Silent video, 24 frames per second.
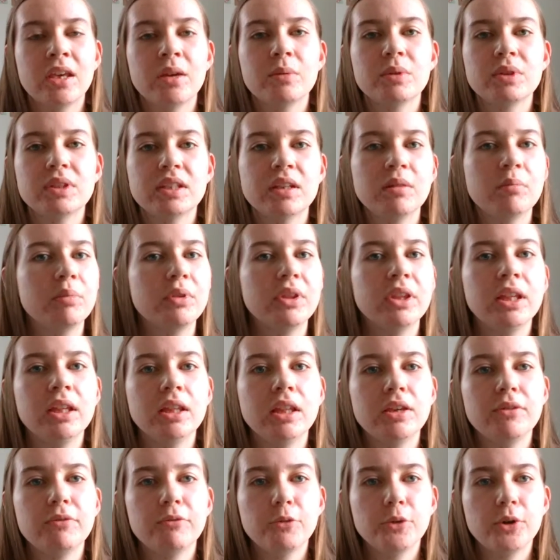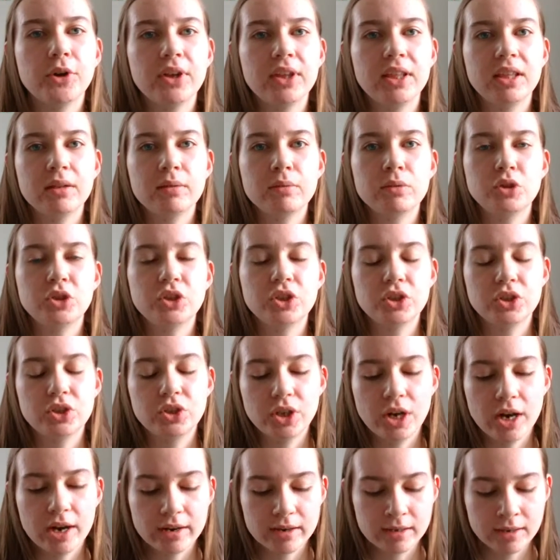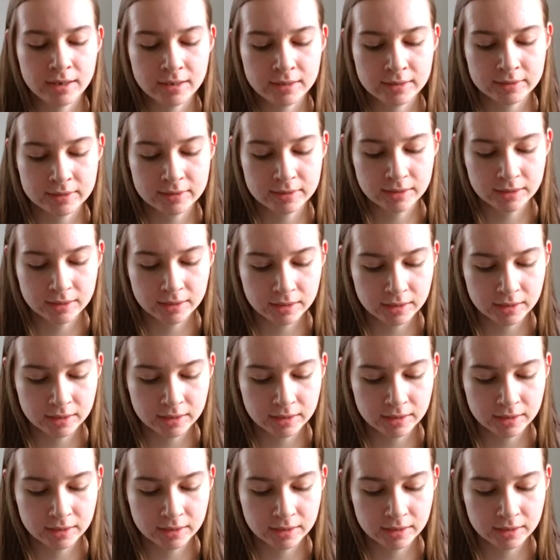It was completely void. There was just darkness.